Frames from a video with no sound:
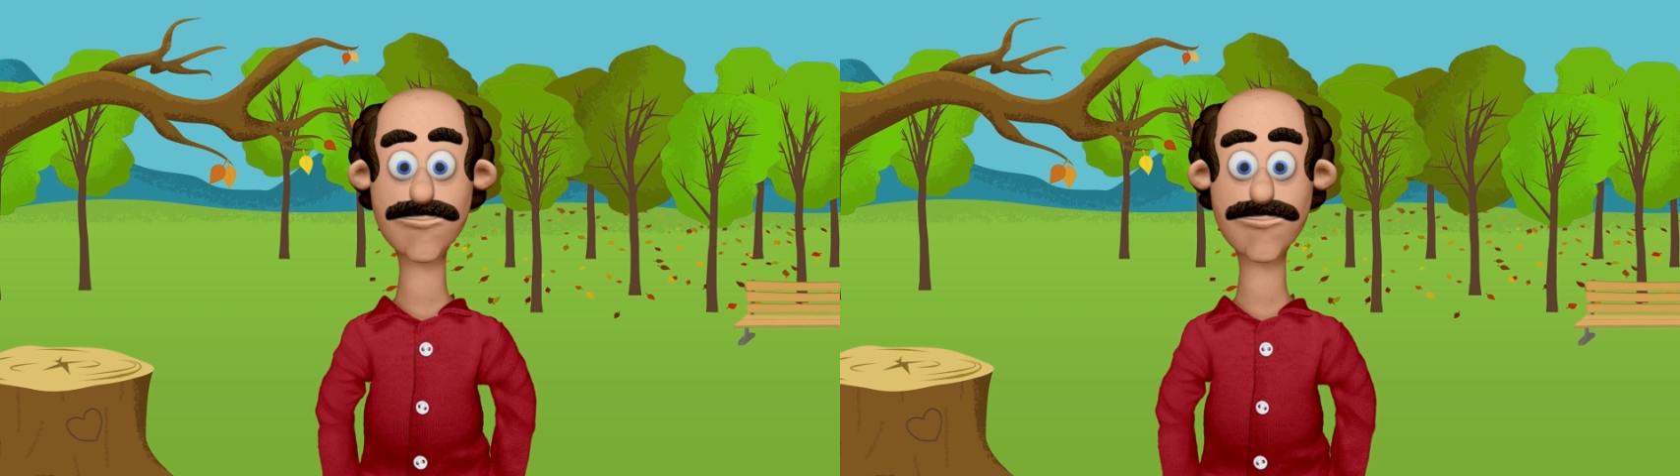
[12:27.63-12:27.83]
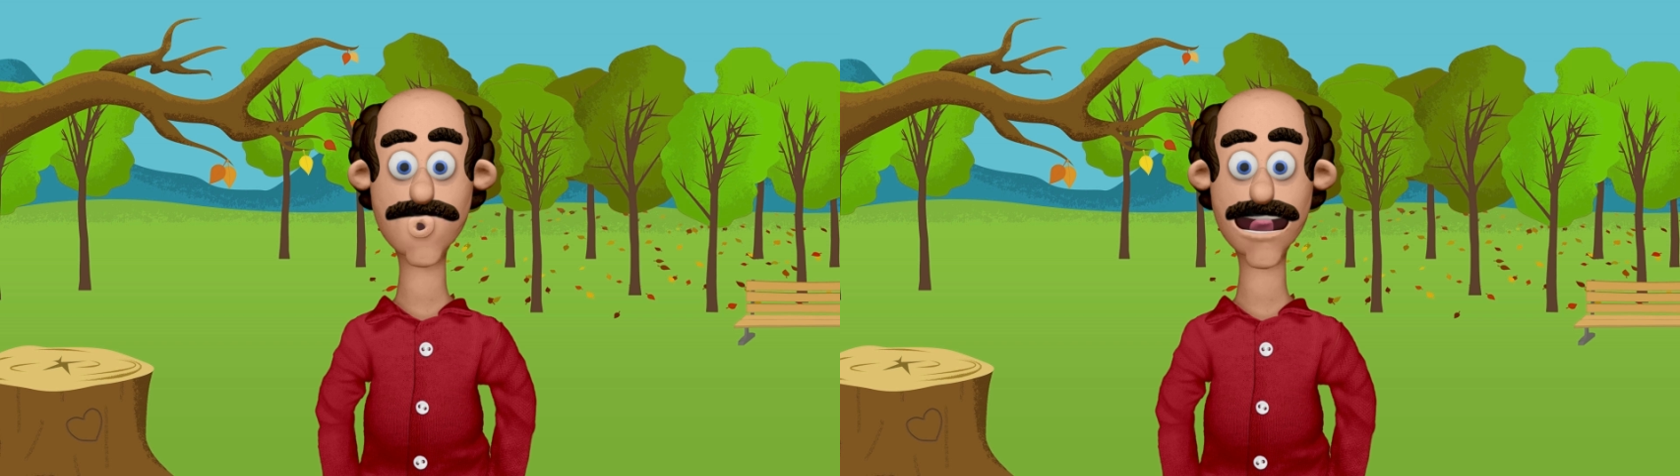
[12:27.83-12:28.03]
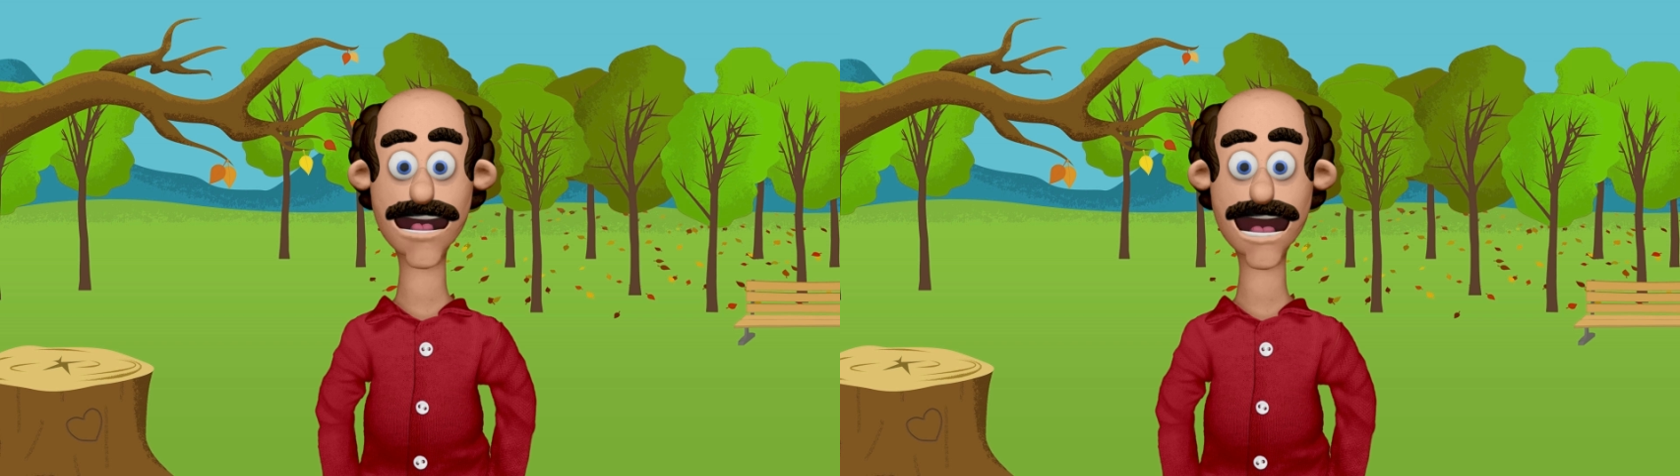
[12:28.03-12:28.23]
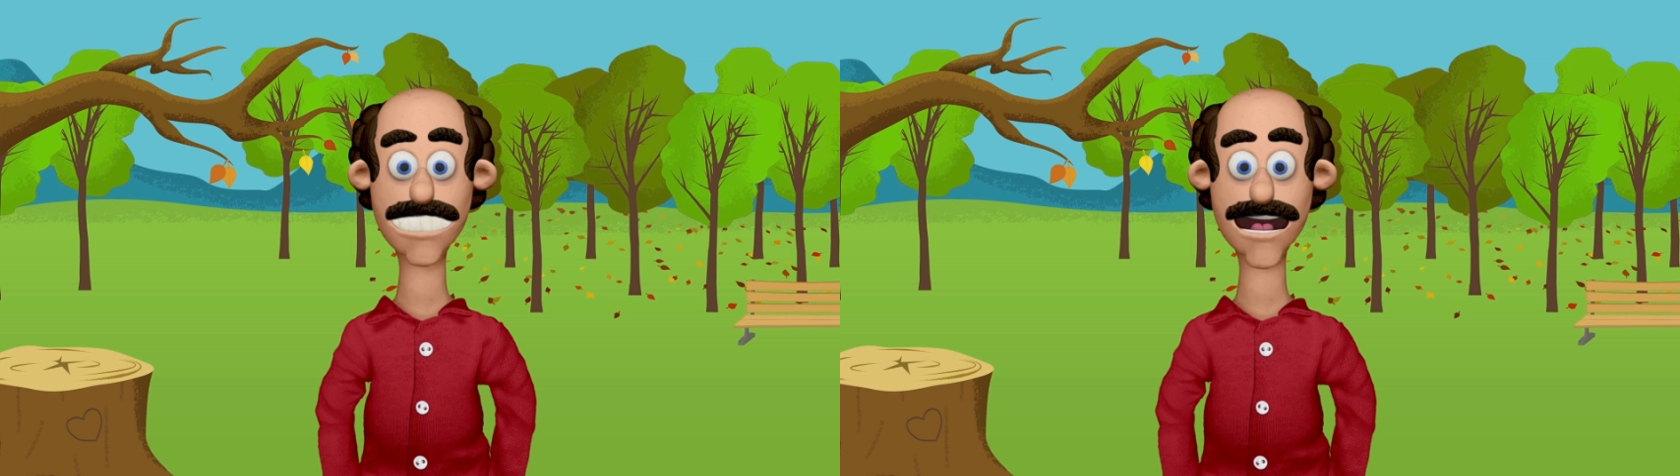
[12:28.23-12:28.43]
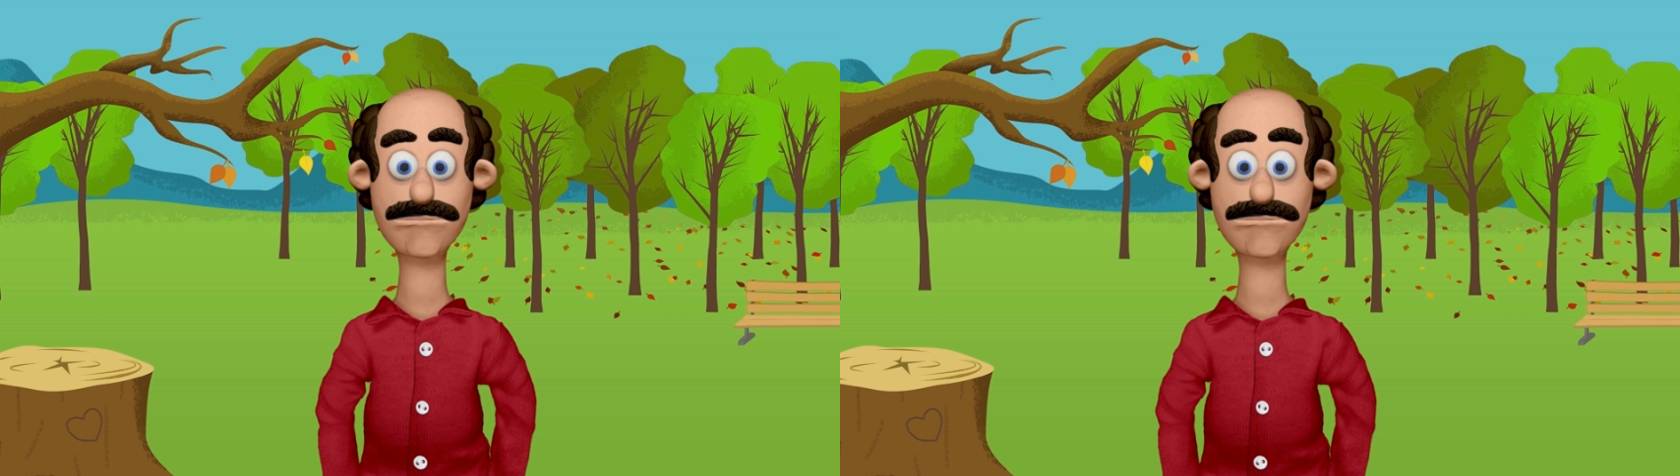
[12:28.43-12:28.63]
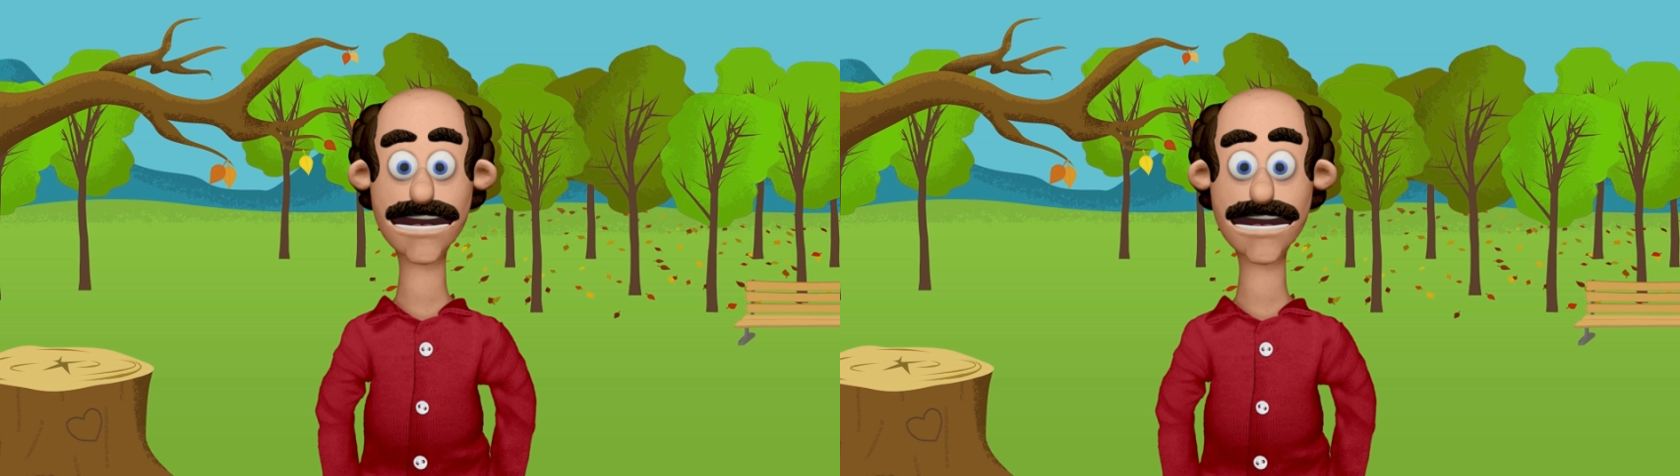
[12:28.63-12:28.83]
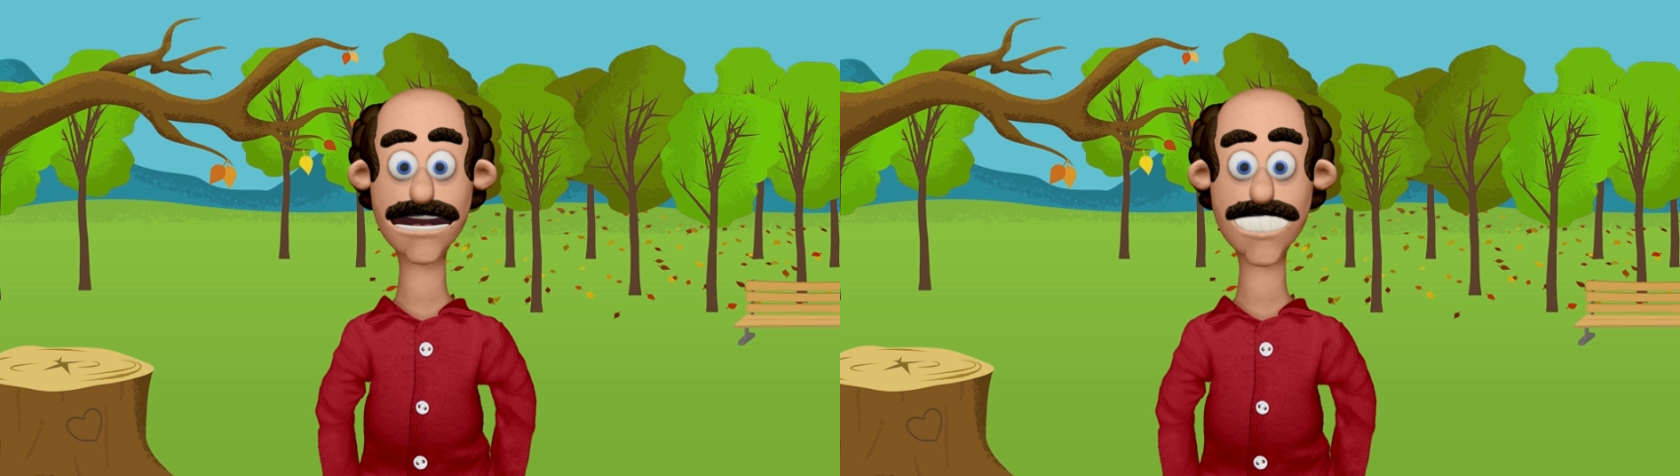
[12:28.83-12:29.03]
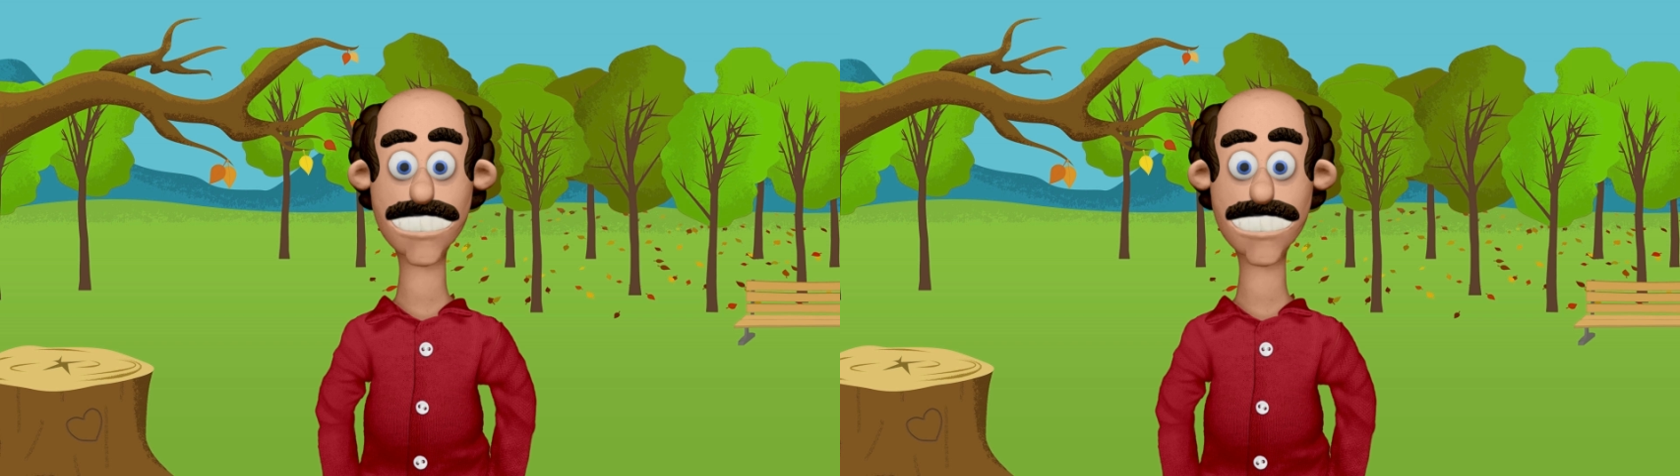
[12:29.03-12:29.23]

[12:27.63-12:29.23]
or lies in the predications